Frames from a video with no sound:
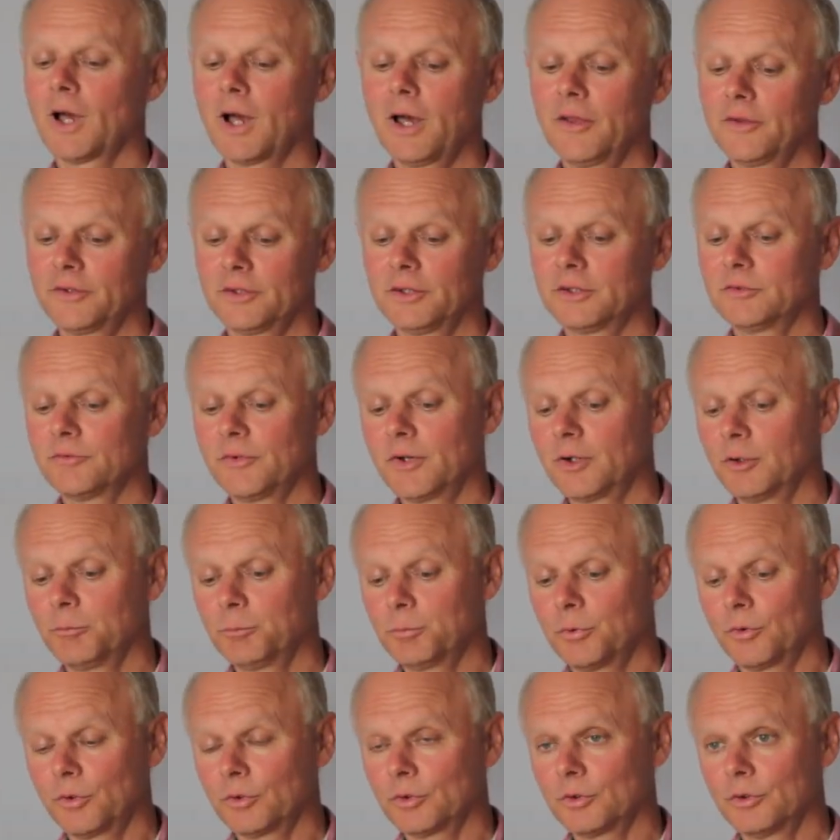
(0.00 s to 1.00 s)
It's very
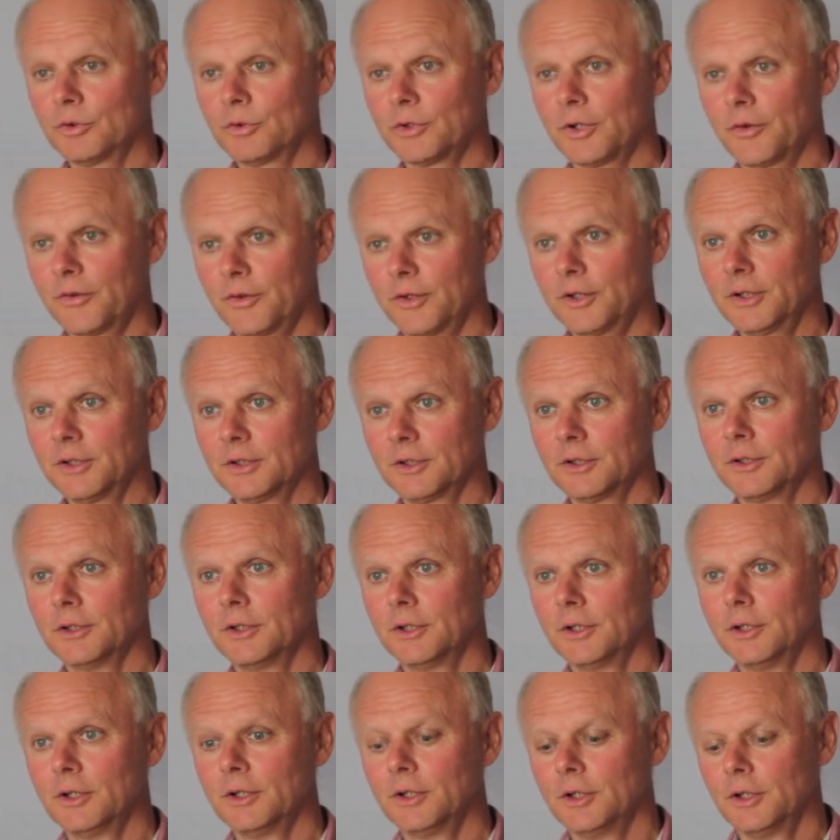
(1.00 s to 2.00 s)
important, I think.
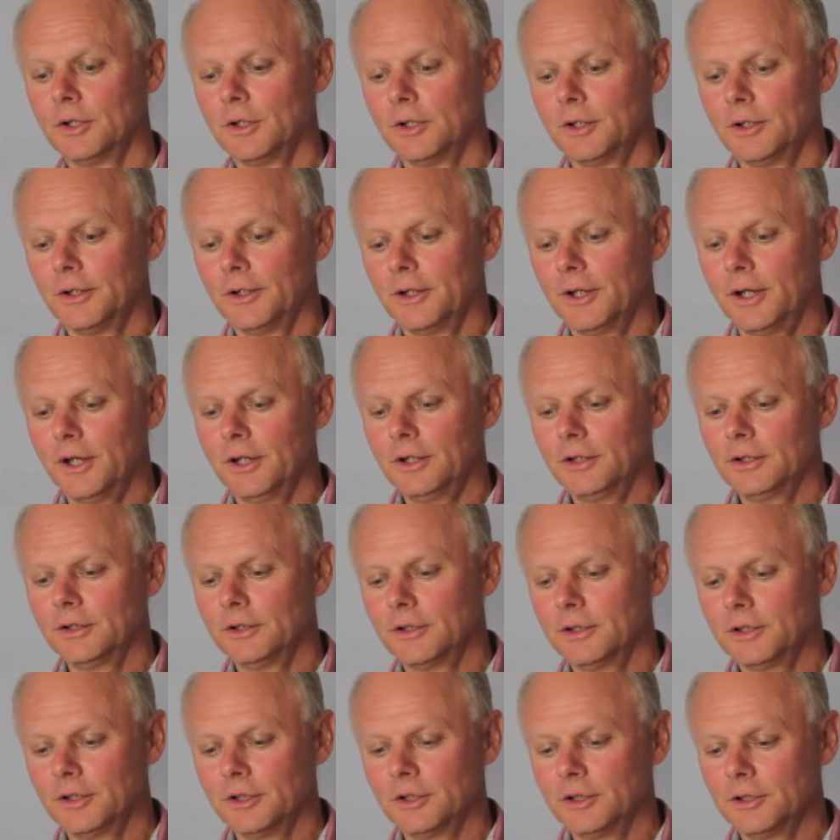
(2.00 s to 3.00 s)

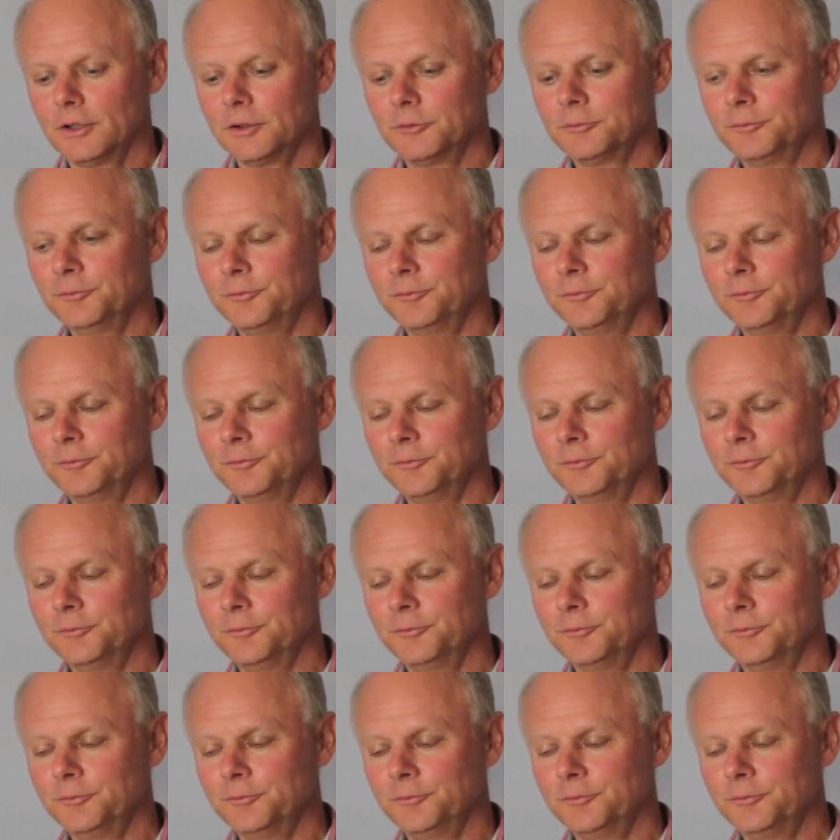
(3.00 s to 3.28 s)
And uh,